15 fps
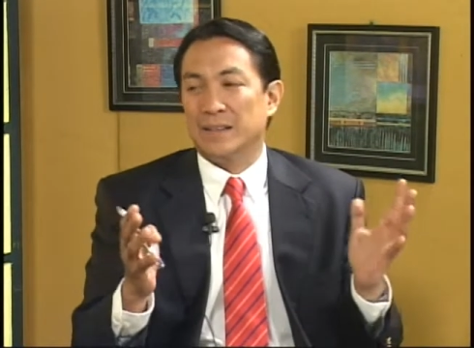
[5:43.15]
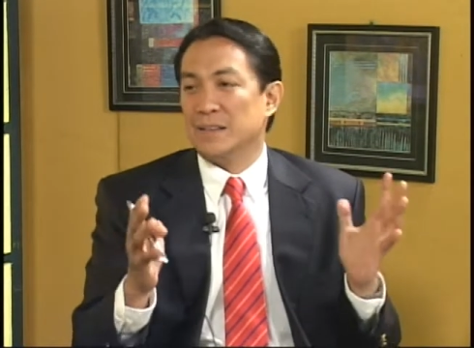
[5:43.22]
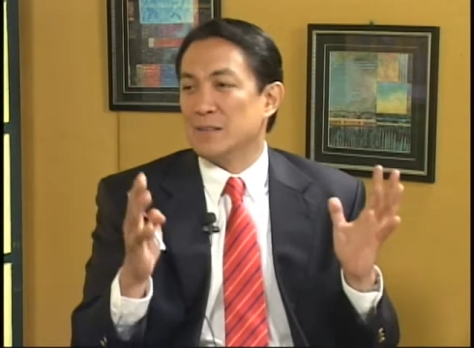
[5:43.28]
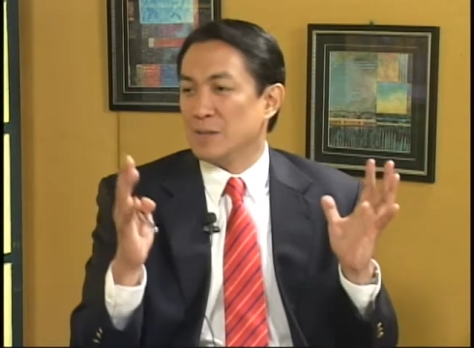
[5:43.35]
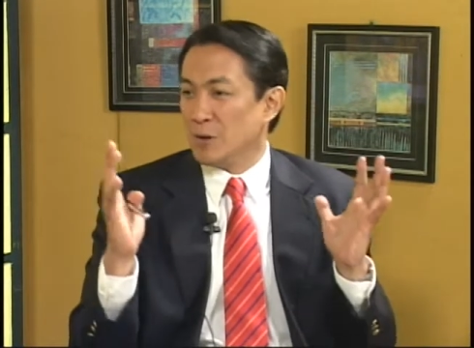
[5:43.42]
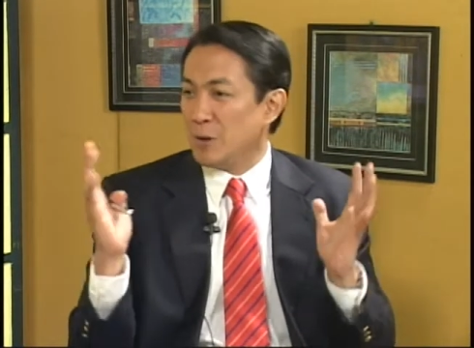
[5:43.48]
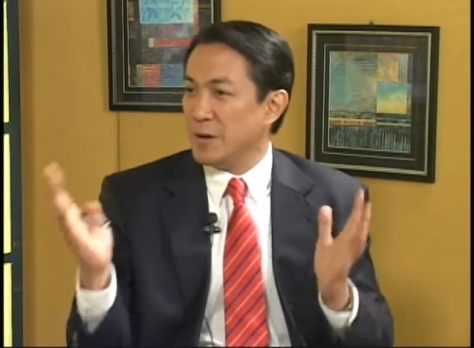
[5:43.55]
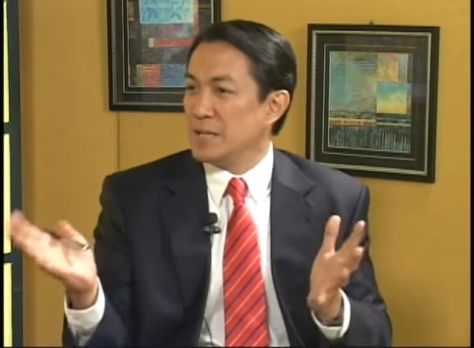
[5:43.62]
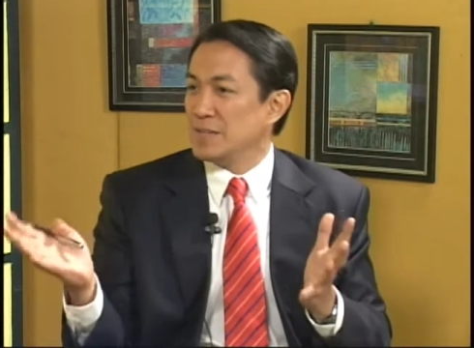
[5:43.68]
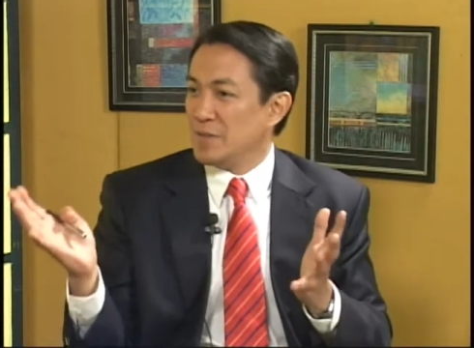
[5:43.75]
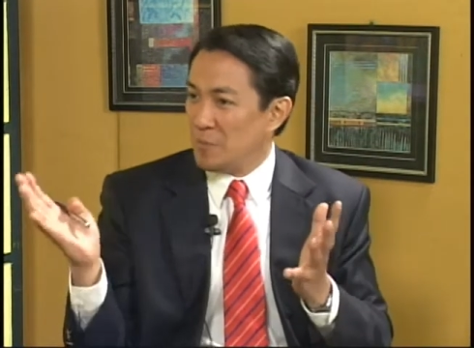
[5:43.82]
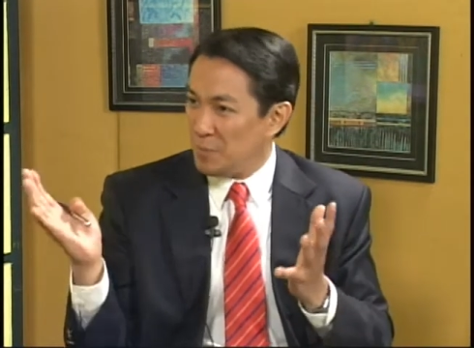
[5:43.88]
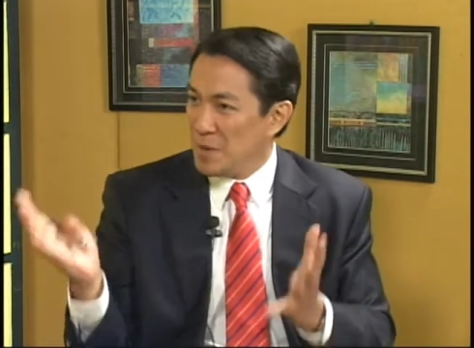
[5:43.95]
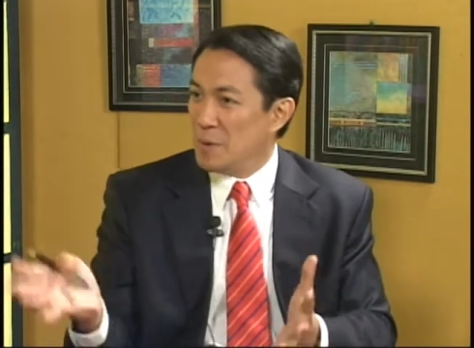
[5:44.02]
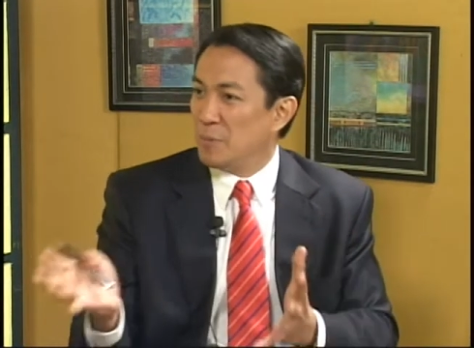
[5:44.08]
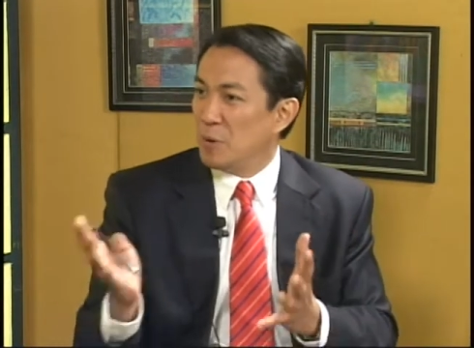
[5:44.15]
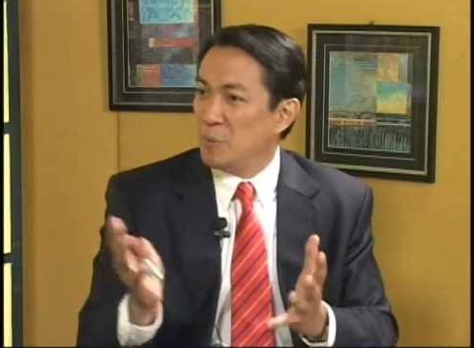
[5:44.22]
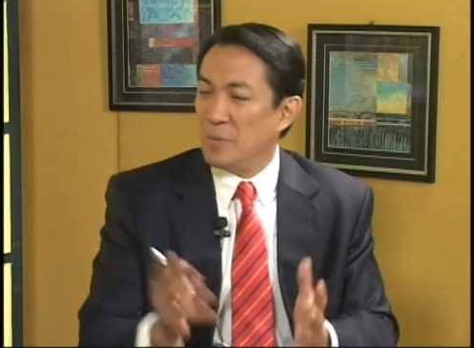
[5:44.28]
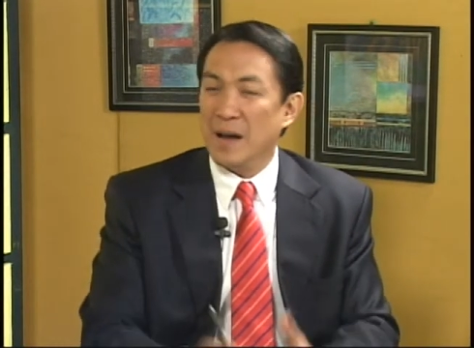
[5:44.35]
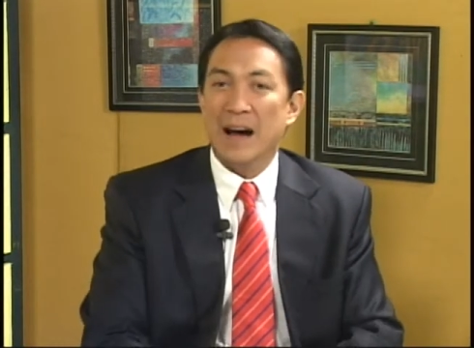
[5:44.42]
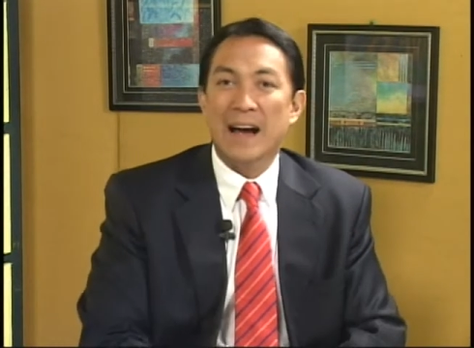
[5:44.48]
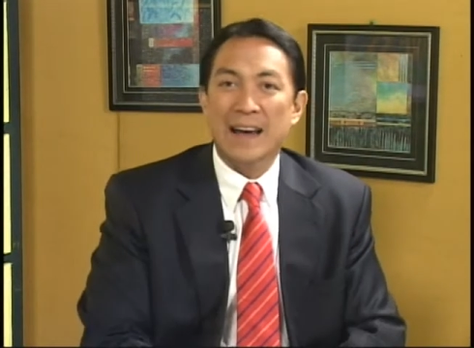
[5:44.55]
the stories of the people
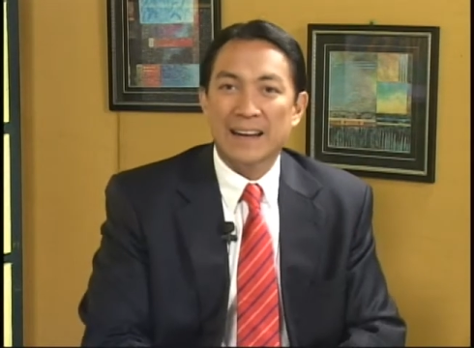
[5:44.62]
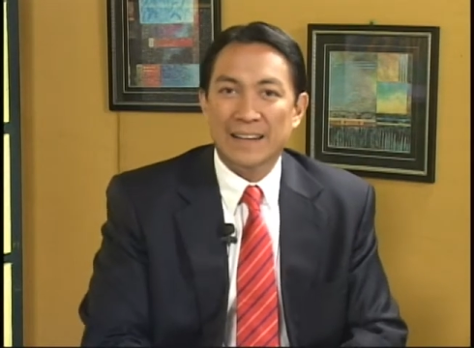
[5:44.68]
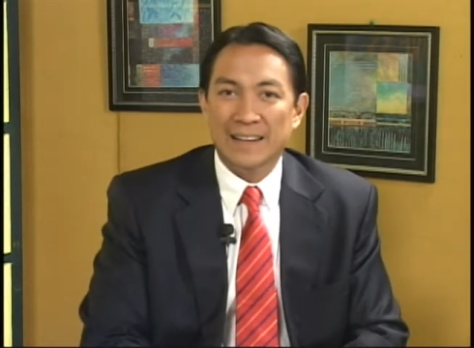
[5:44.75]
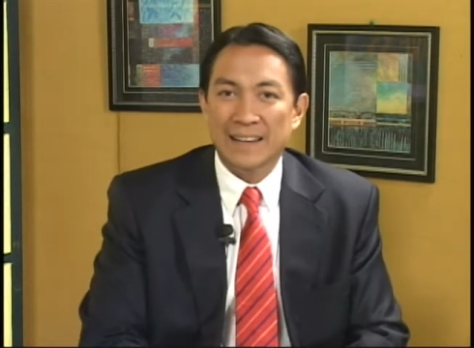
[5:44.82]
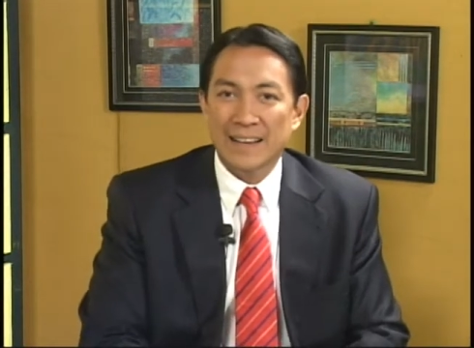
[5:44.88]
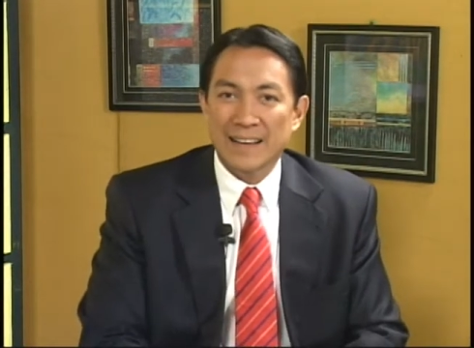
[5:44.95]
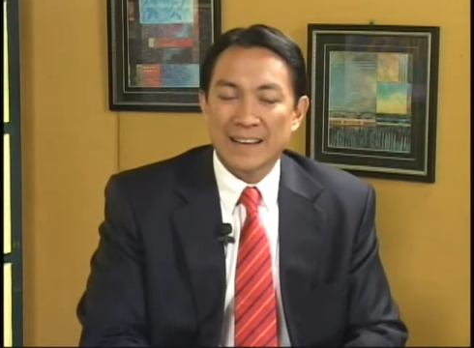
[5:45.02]
behind